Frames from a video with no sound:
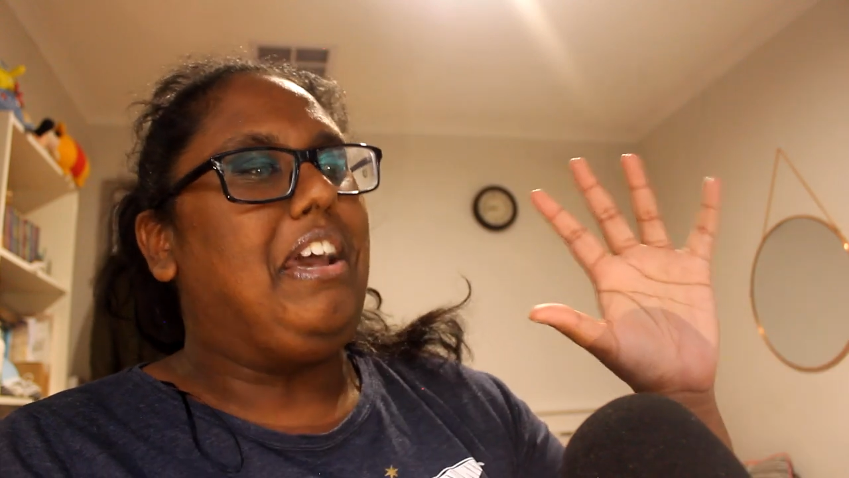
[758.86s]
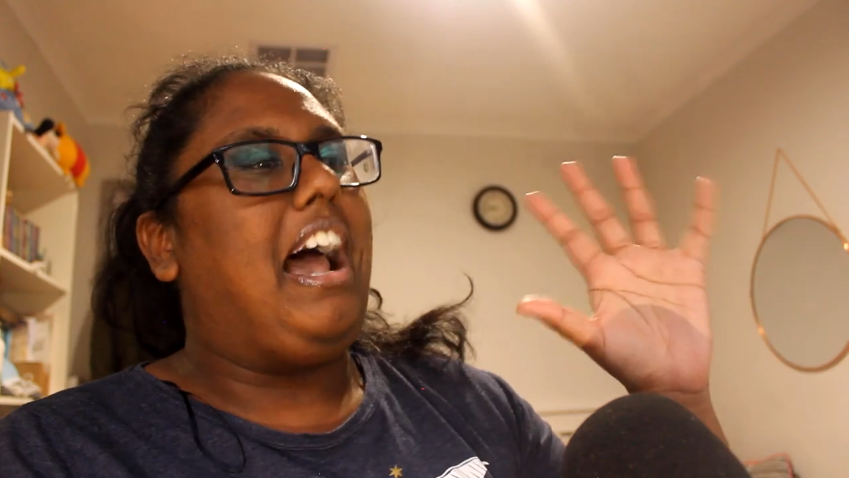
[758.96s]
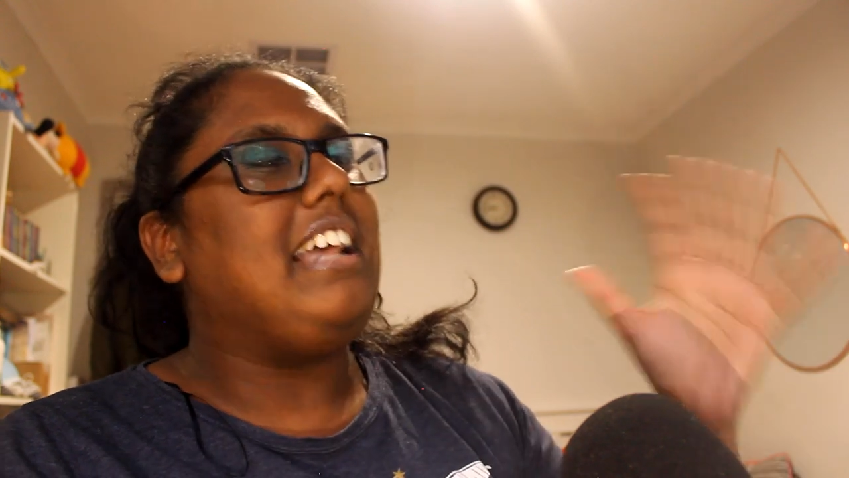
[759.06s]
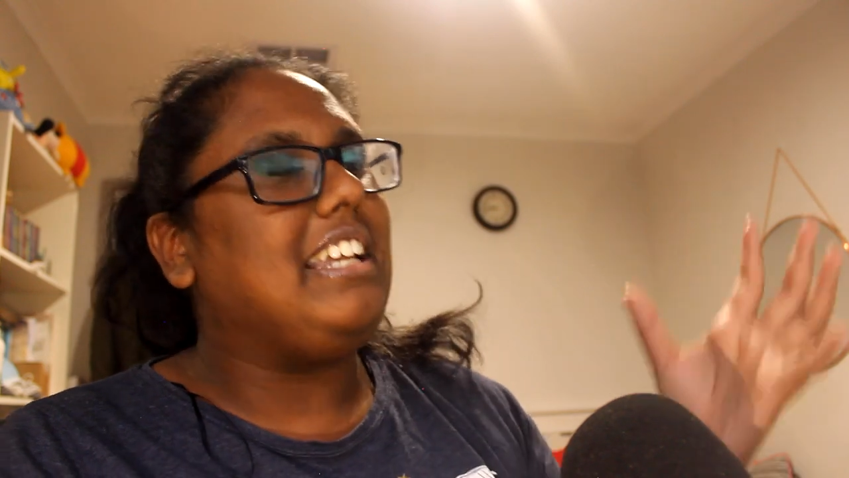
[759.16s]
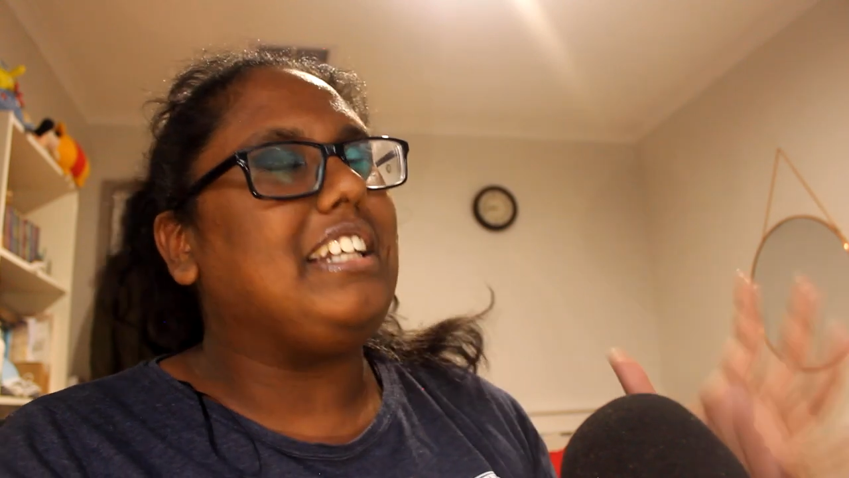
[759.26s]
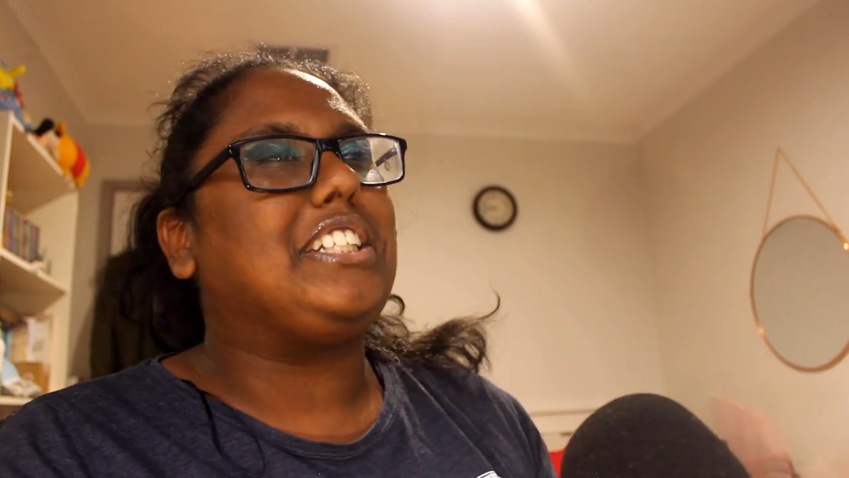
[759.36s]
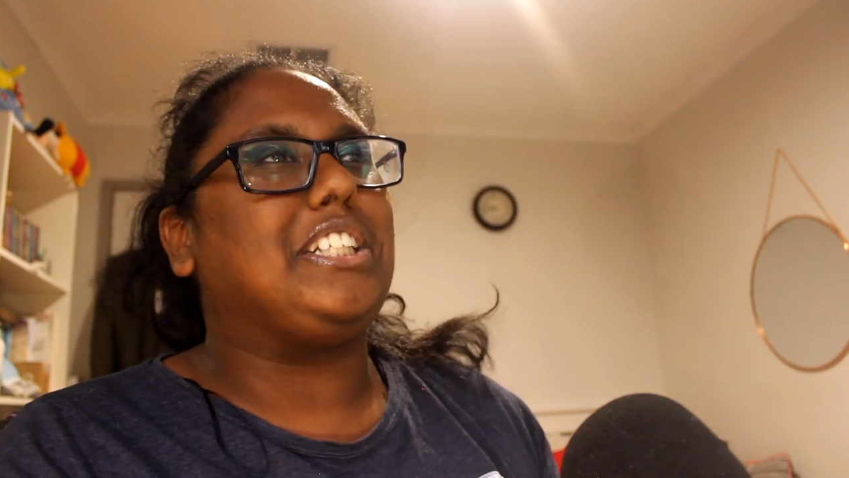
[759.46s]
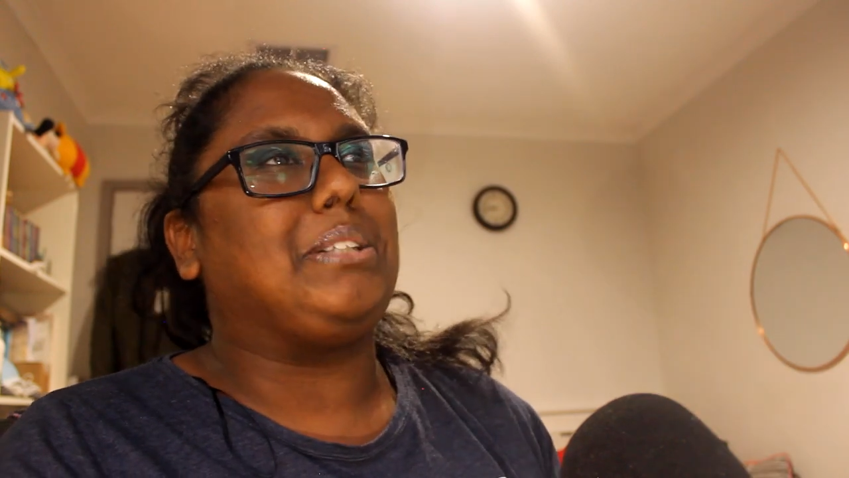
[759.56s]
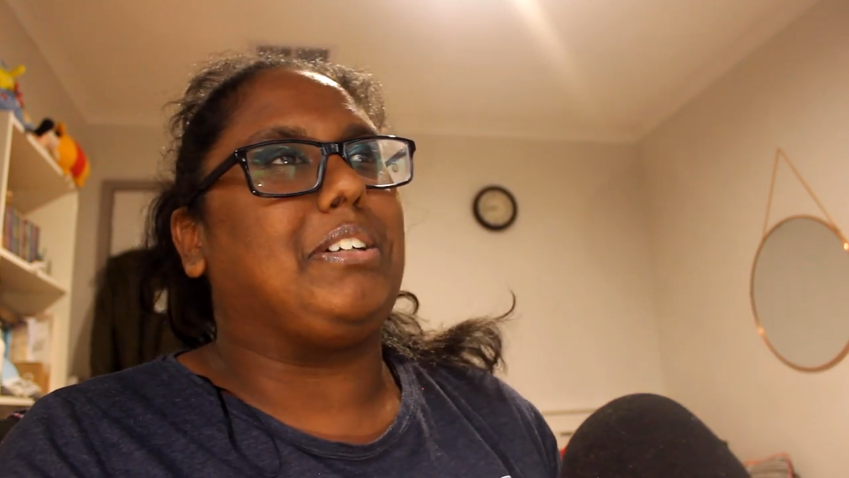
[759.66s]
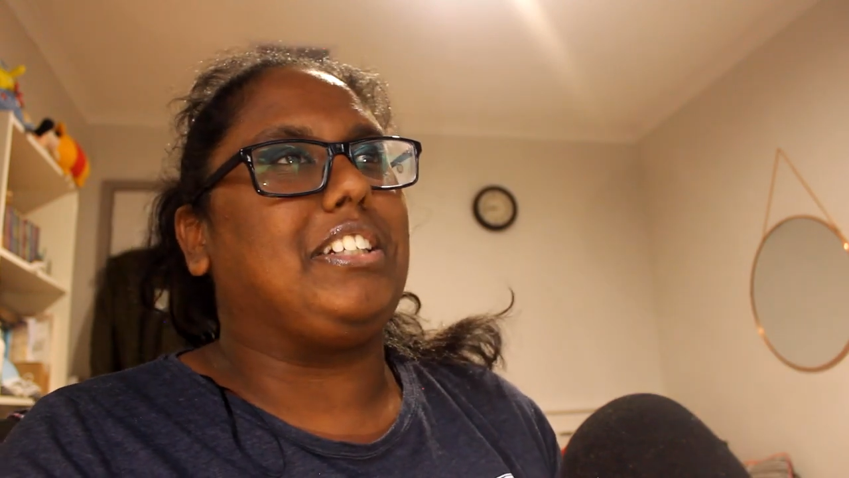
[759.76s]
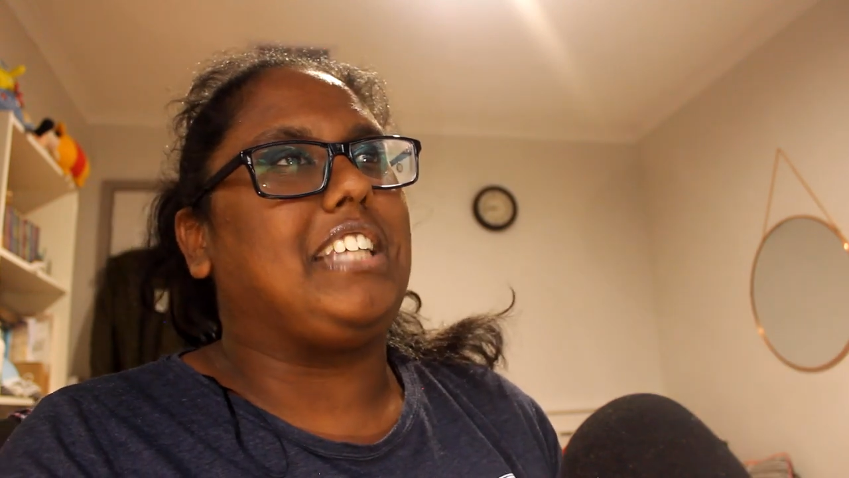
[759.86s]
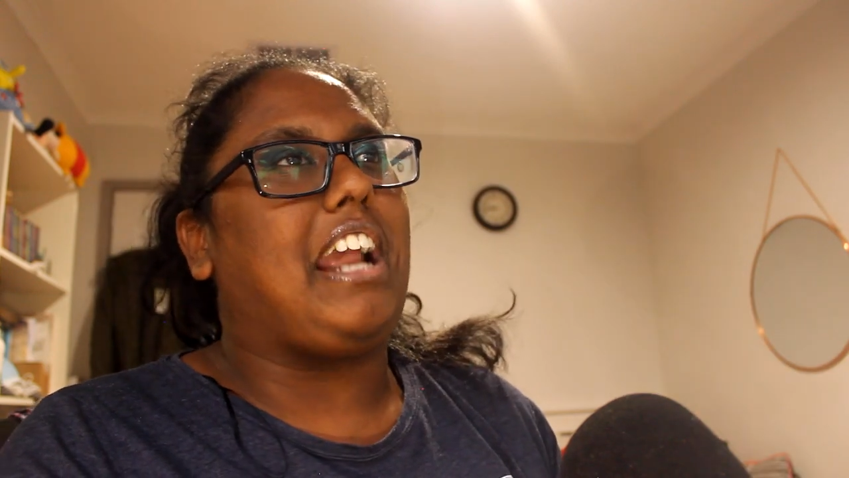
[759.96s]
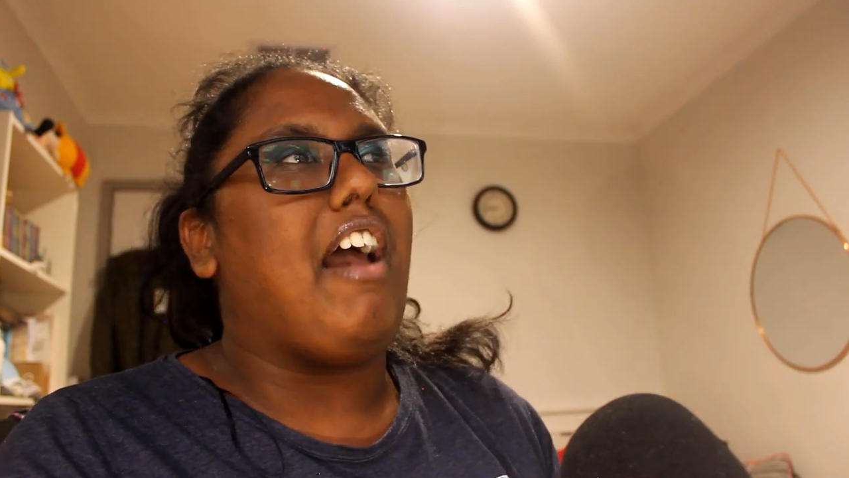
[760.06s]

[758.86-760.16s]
I think it's just because, like,